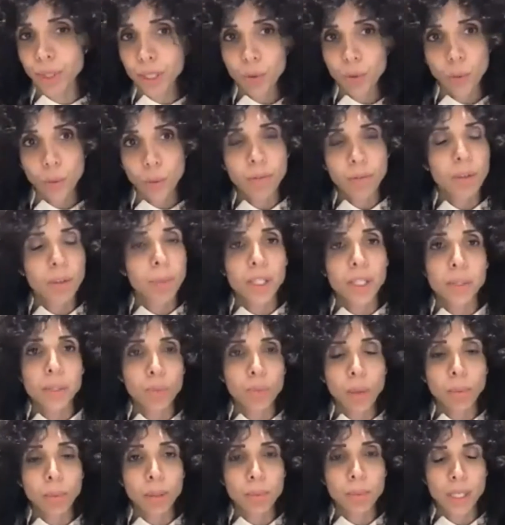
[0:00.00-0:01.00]
One of the biggest
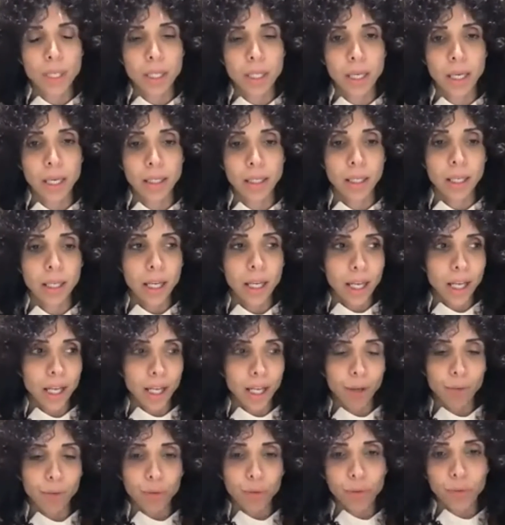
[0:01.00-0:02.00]
problems is that
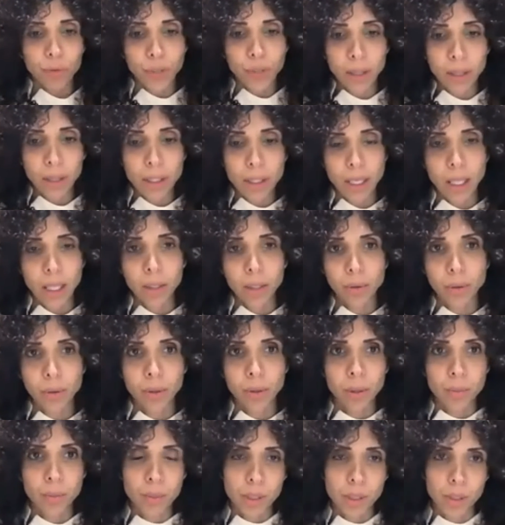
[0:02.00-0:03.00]
if you feed these
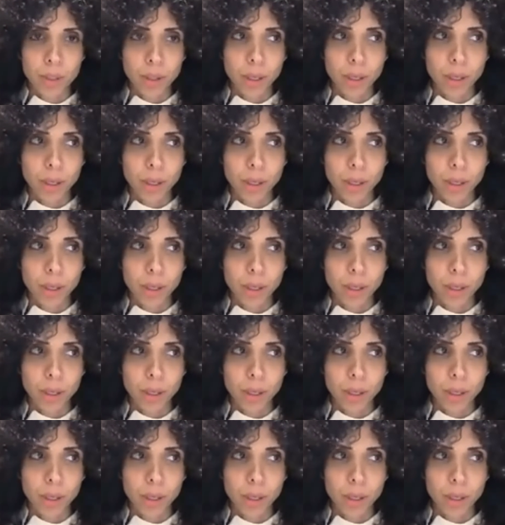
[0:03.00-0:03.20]
algorithms